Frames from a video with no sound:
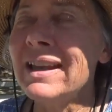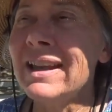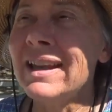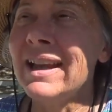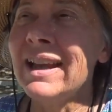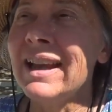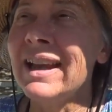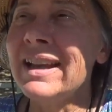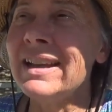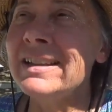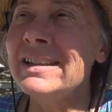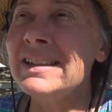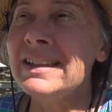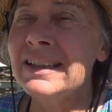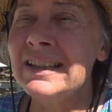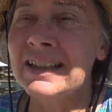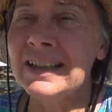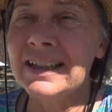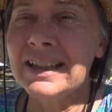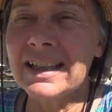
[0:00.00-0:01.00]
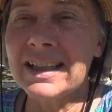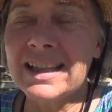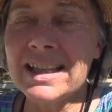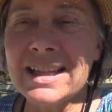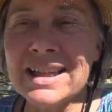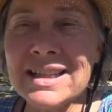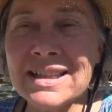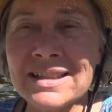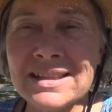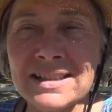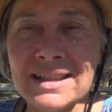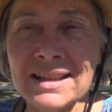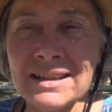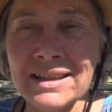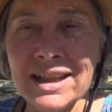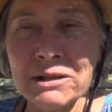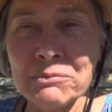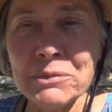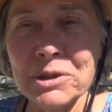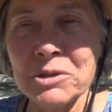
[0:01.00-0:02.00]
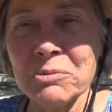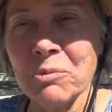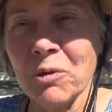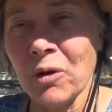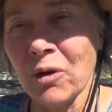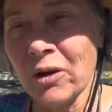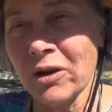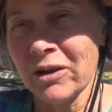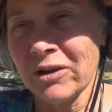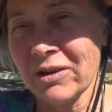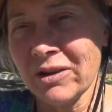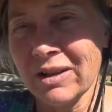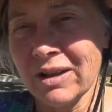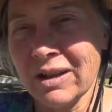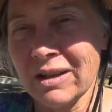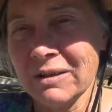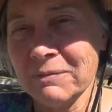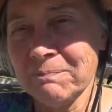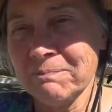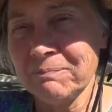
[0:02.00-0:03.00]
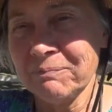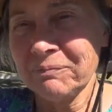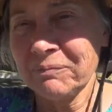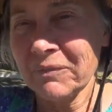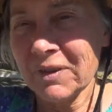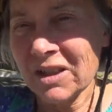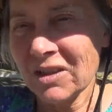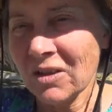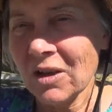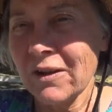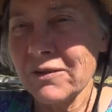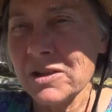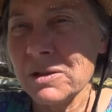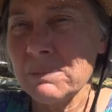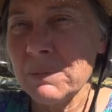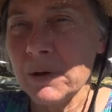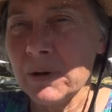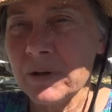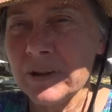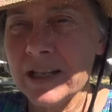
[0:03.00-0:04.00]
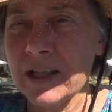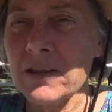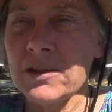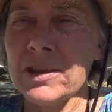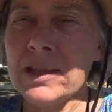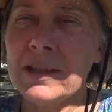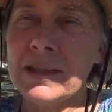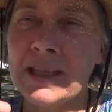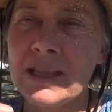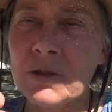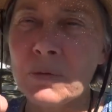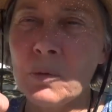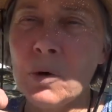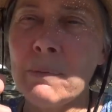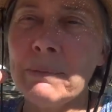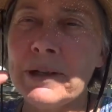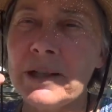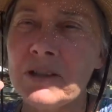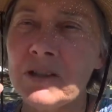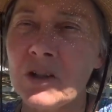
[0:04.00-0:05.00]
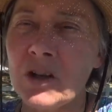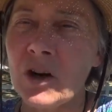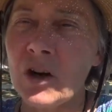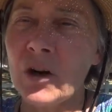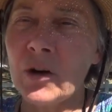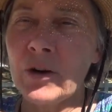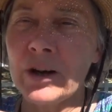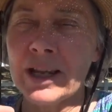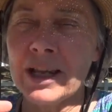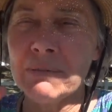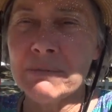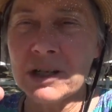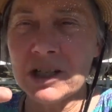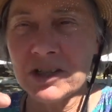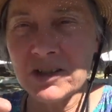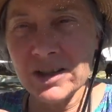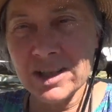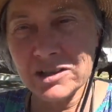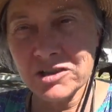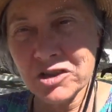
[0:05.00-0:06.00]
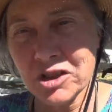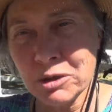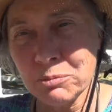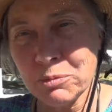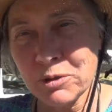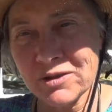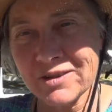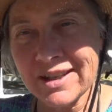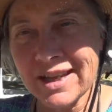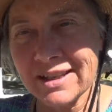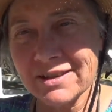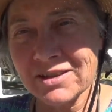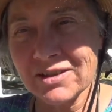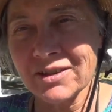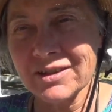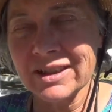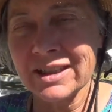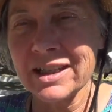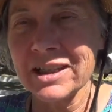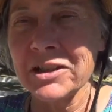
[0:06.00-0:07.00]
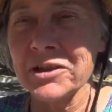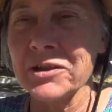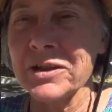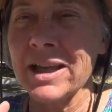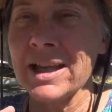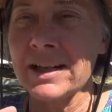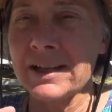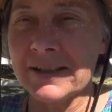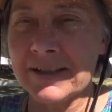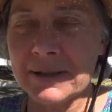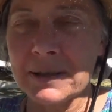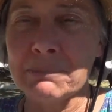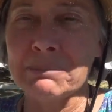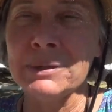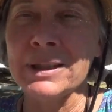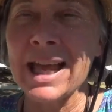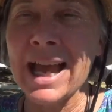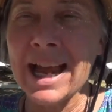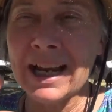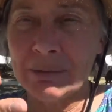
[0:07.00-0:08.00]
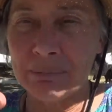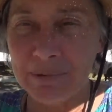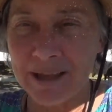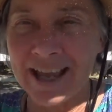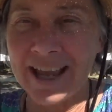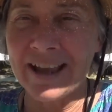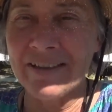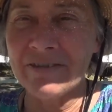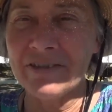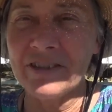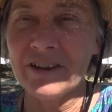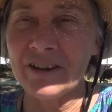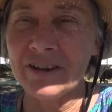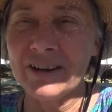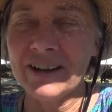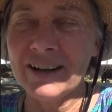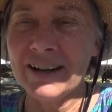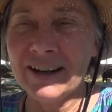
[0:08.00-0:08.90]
And uh, he's uh, like much more um, soft spoken. This woman, her image that she presents on the internet is the Black Panther.